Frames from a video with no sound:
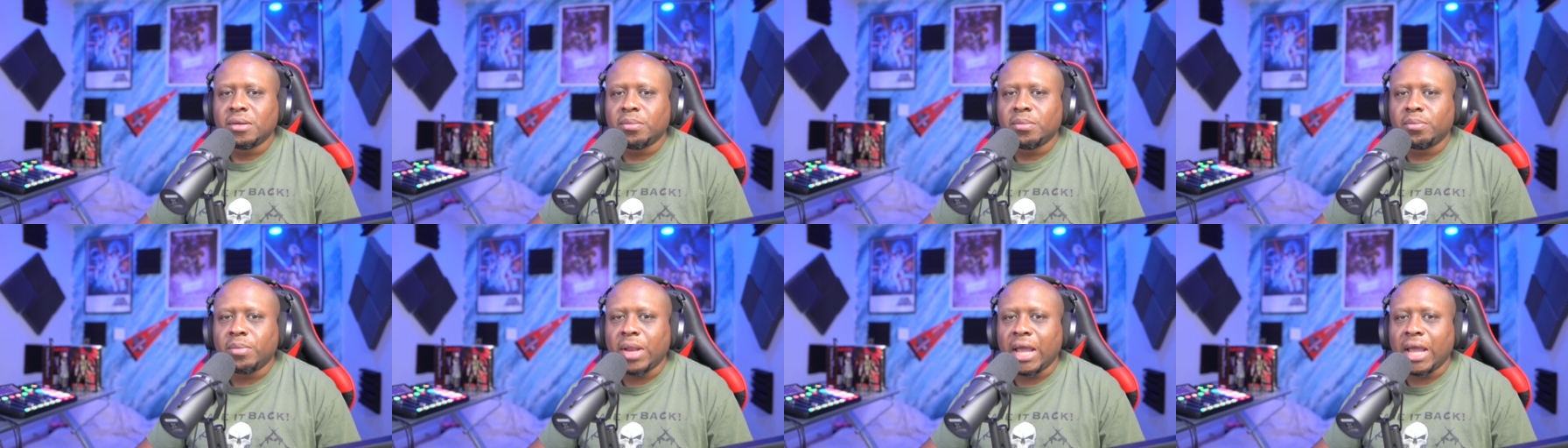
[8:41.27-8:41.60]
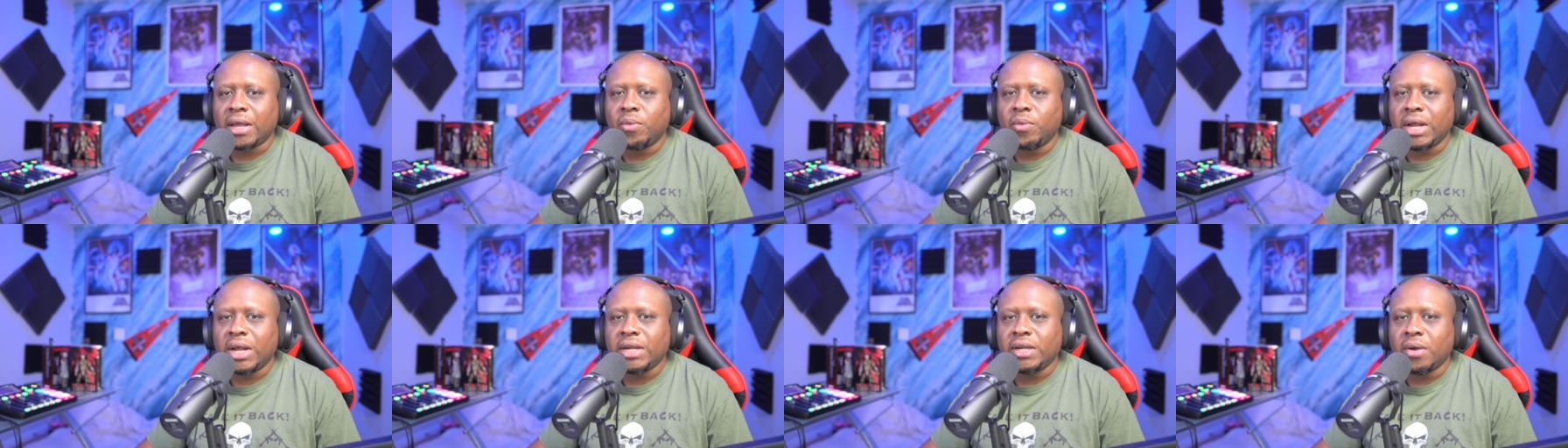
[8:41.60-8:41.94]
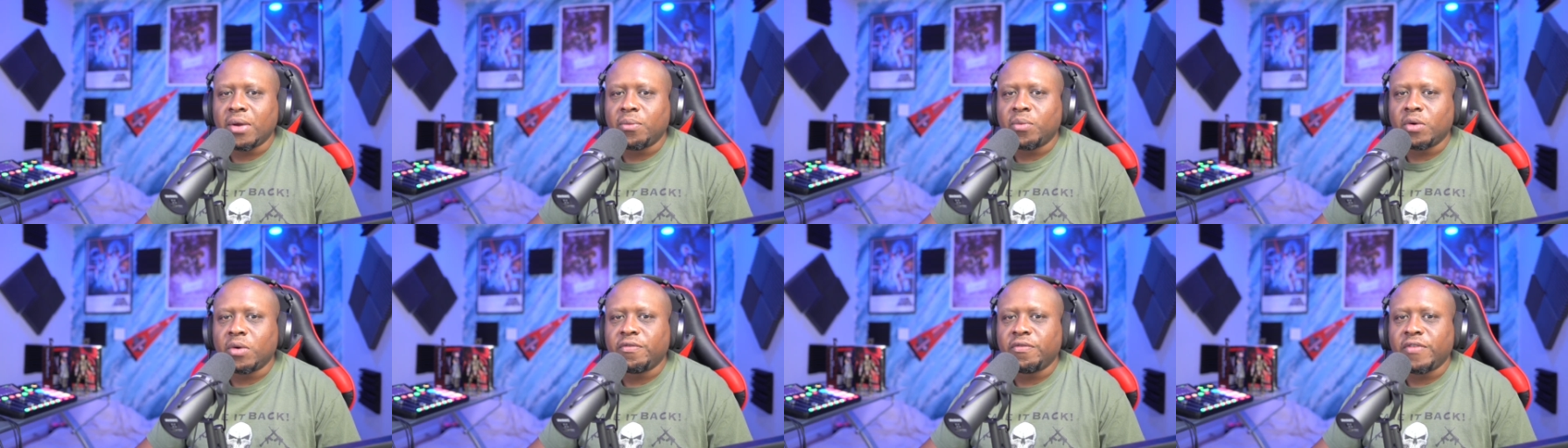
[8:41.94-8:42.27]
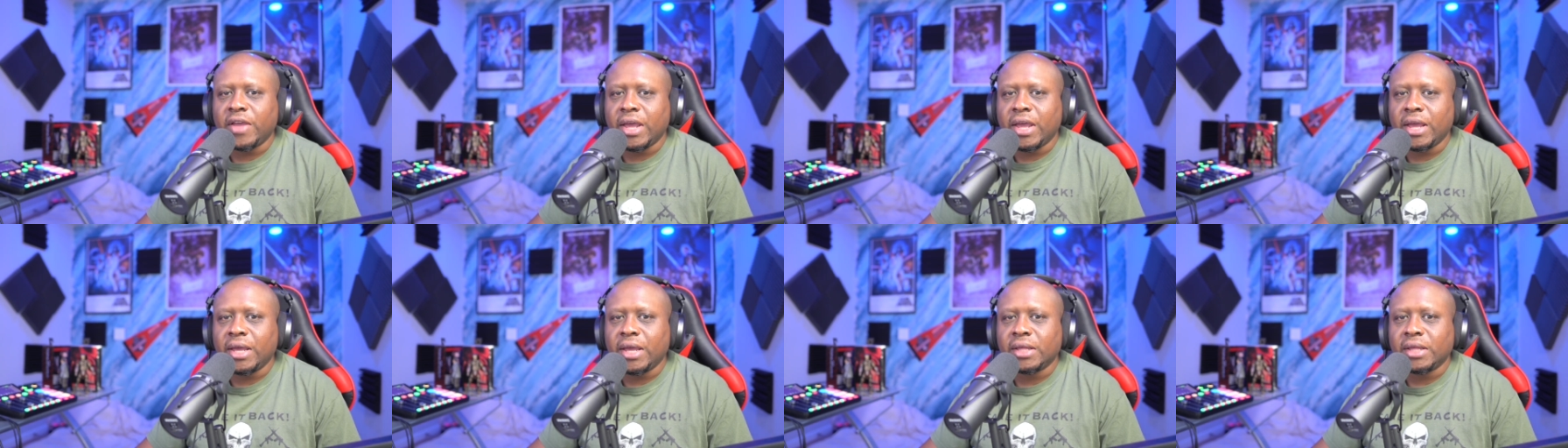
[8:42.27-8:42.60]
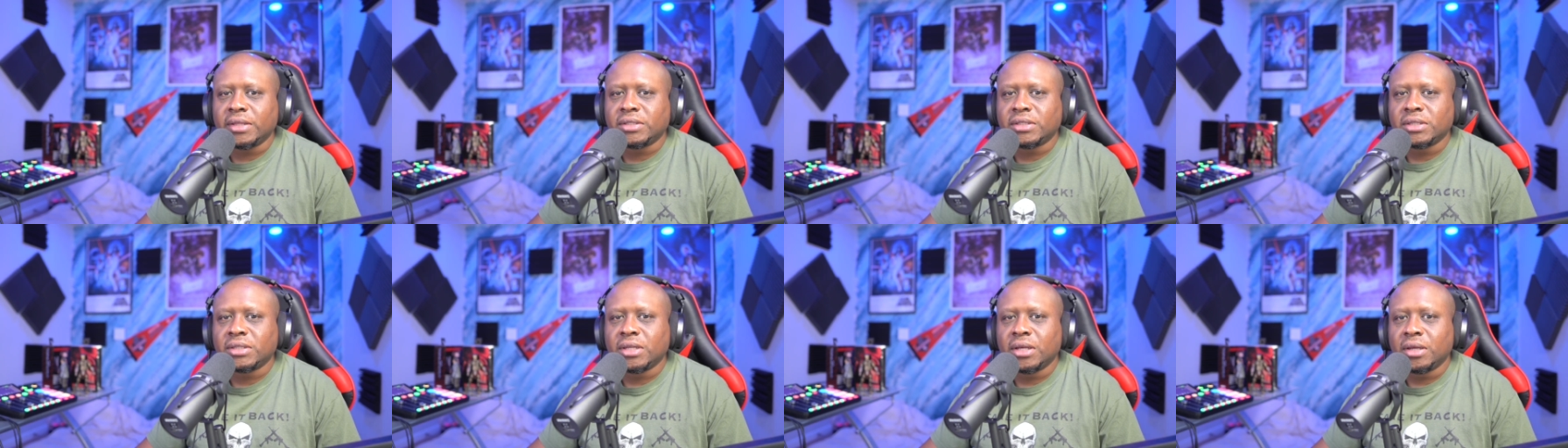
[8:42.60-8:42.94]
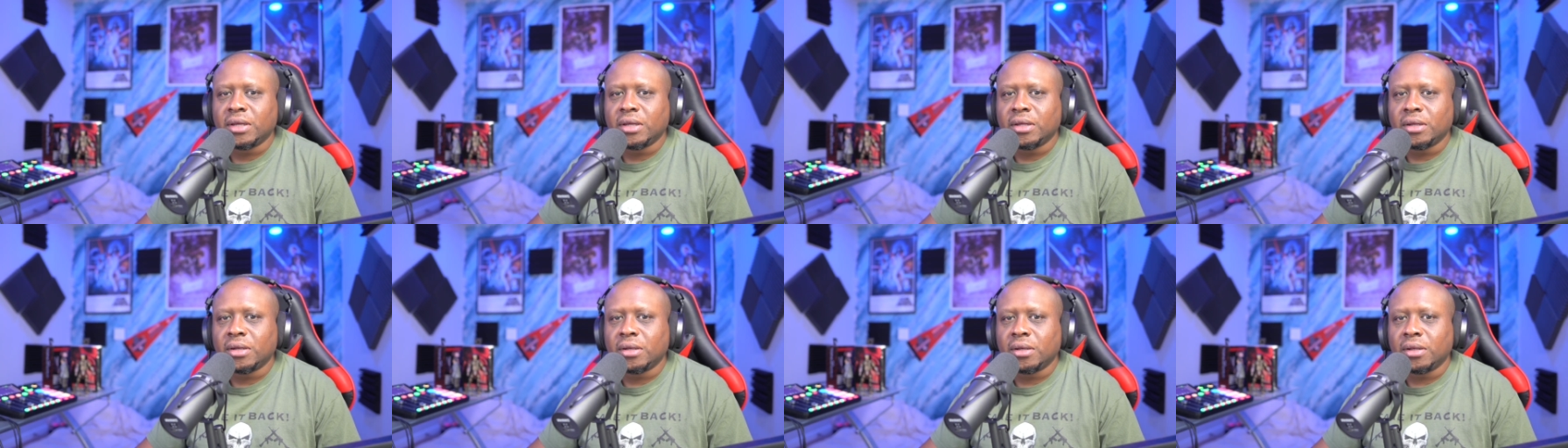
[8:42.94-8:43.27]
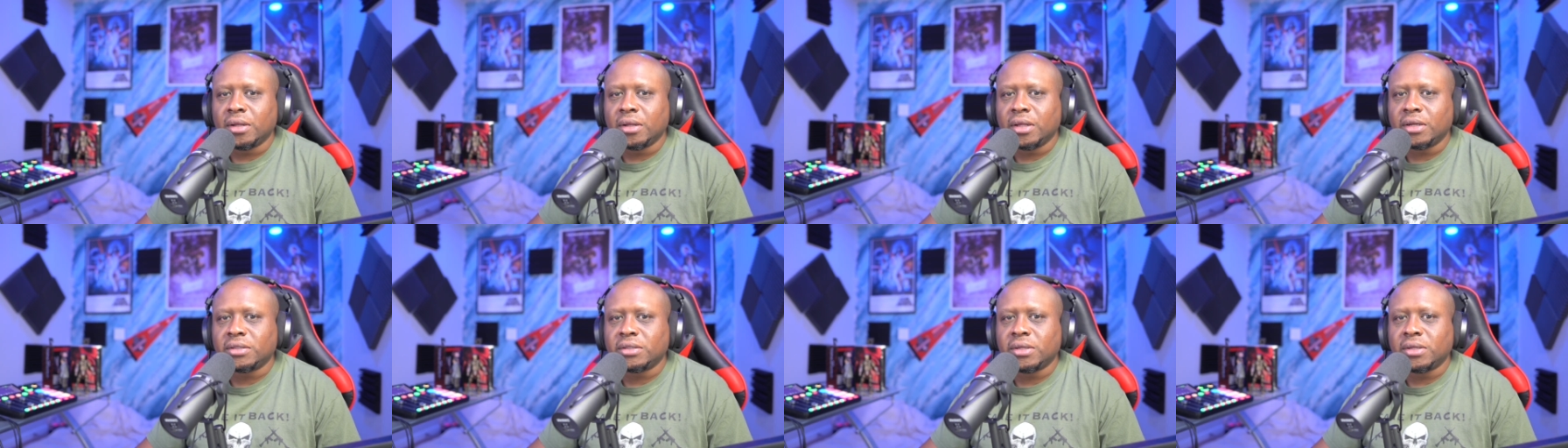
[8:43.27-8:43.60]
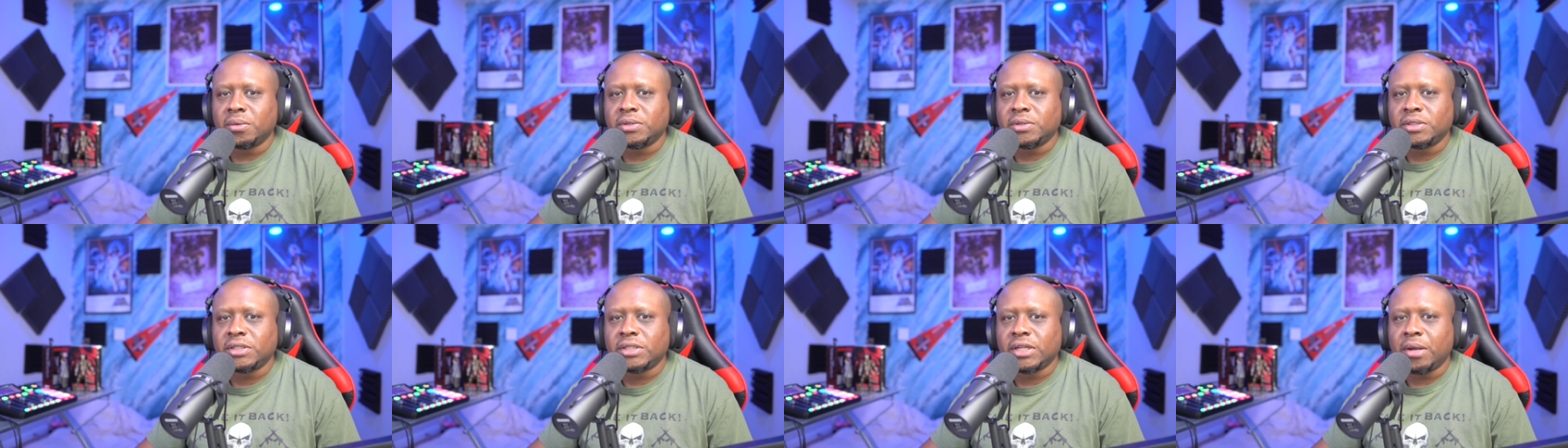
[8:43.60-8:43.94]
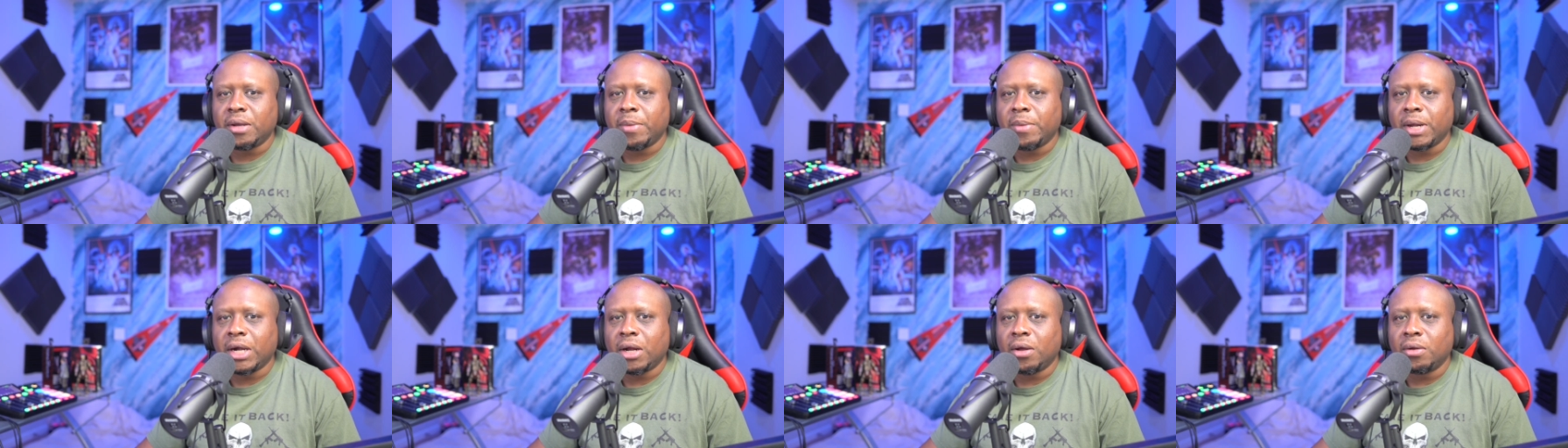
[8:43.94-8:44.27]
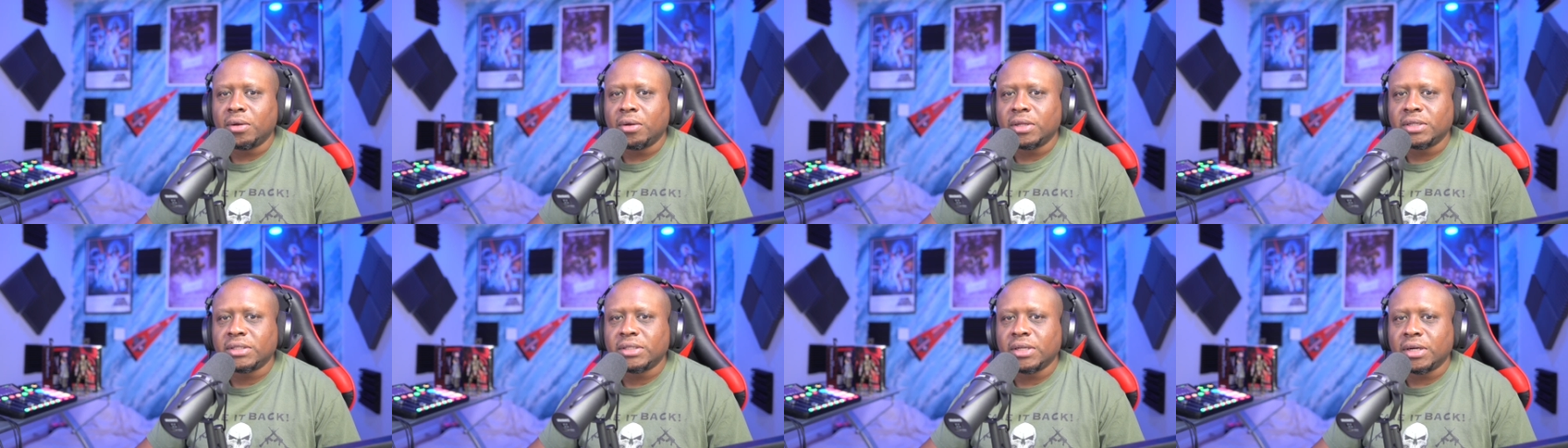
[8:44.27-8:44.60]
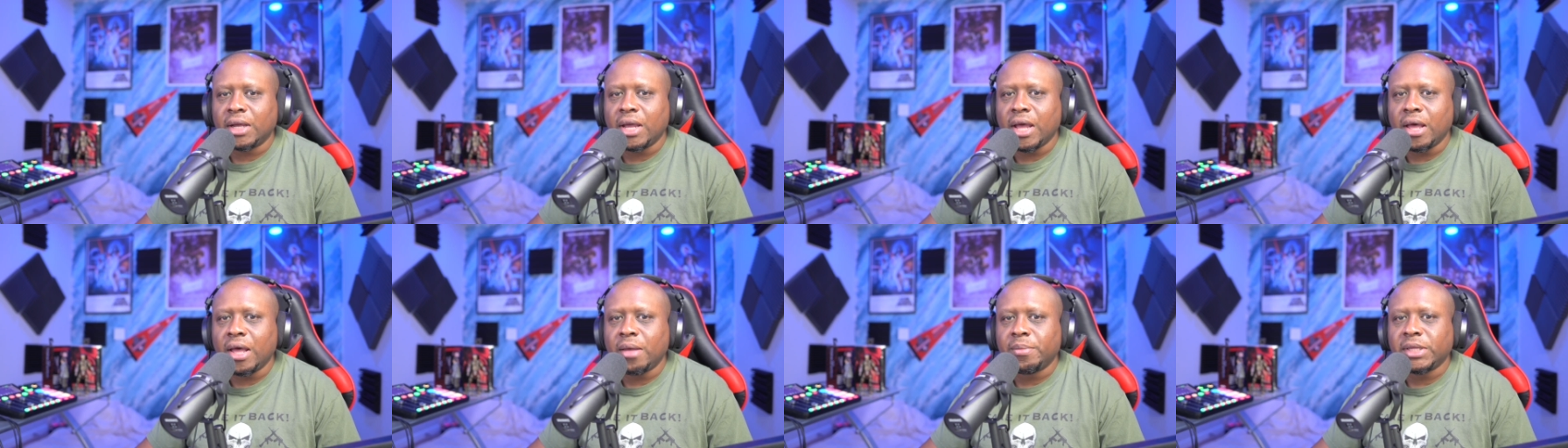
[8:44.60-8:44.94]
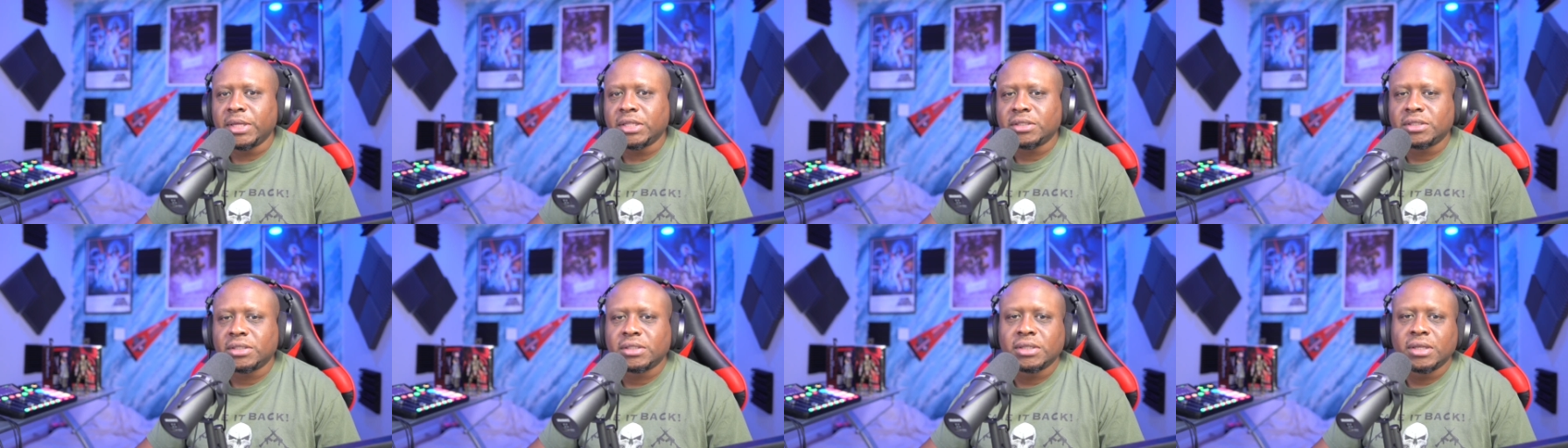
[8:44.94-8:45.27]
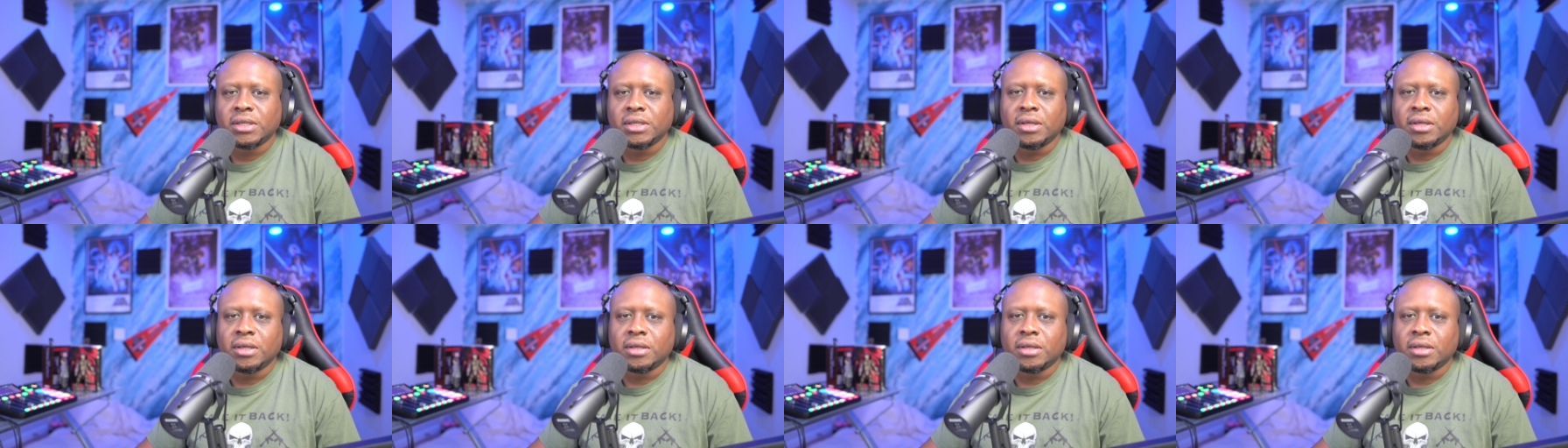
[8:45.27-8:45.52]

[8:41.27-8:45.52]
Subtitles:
Black and White Network fans, let us know what you think about all this in the comments.